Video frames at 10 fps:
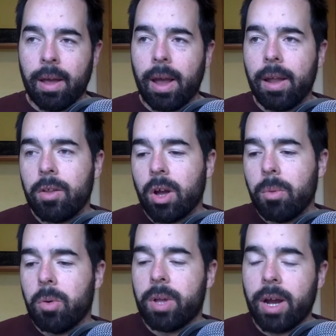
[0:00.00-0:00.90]

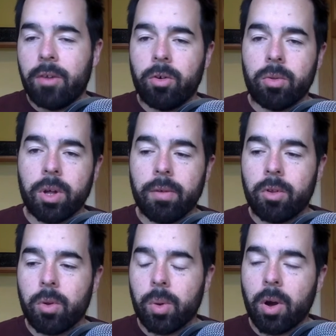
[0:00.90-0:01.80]
anytime you attach
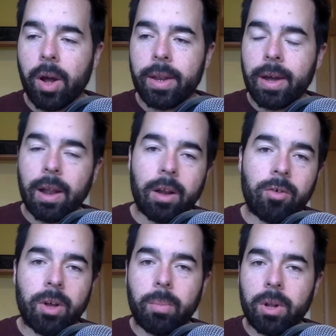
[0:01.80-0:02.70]
yourself to an
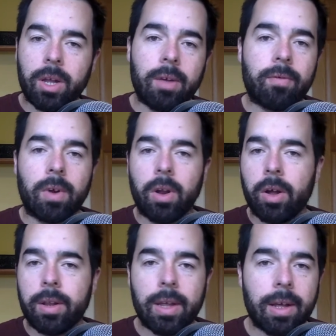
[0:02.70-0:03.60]
ideology, a belief, an
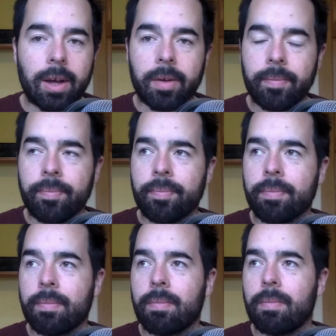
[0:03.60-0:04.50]
idea,
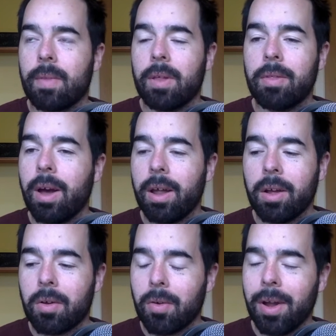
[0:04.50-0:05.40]
it's not a
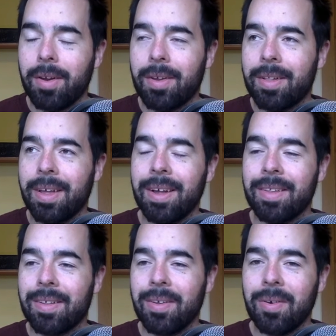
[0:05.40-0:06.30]
great thing
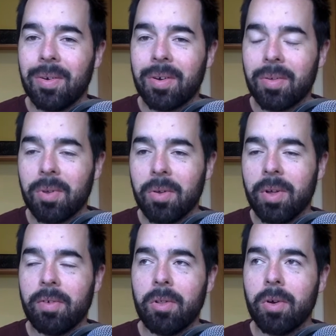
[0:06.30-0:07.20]
to do, because when you
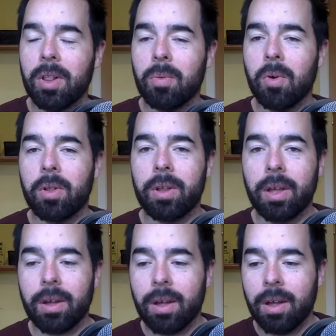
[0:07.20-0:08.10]
even look at the world
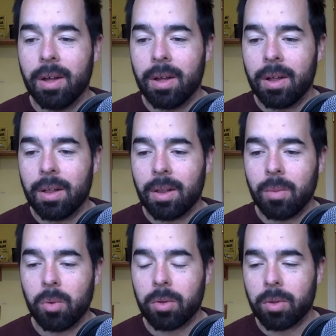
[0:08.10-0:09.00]
today, the
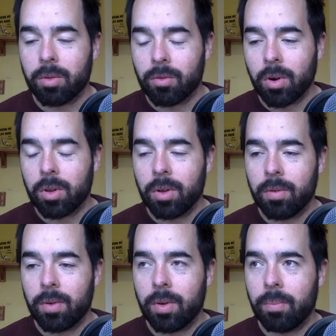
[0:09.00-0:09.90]
most
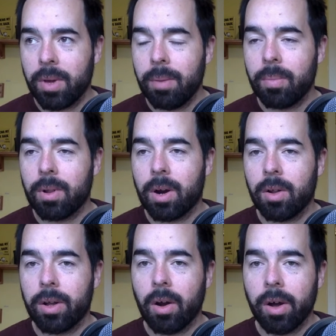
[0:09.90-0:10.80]
destructive people are
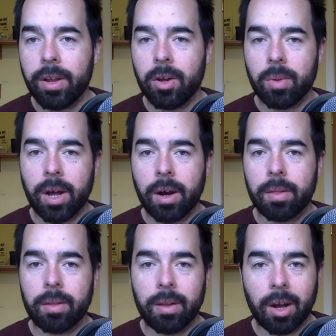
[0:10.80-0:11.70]
like
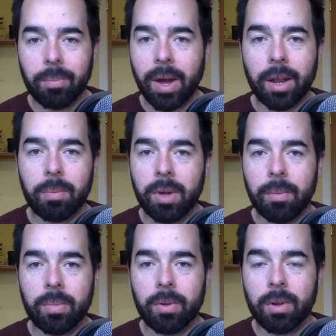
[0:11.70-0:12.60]
ideologues, dogmatic
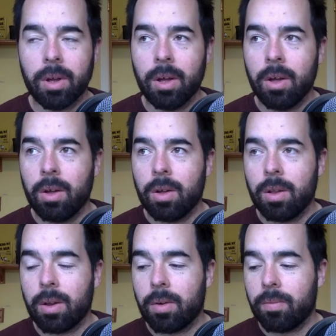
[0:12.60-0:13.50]
people.
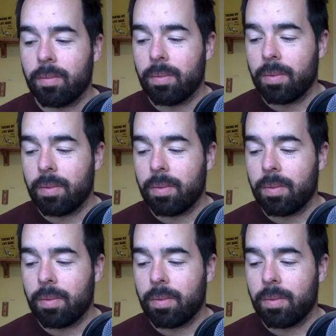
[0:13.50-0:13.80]
They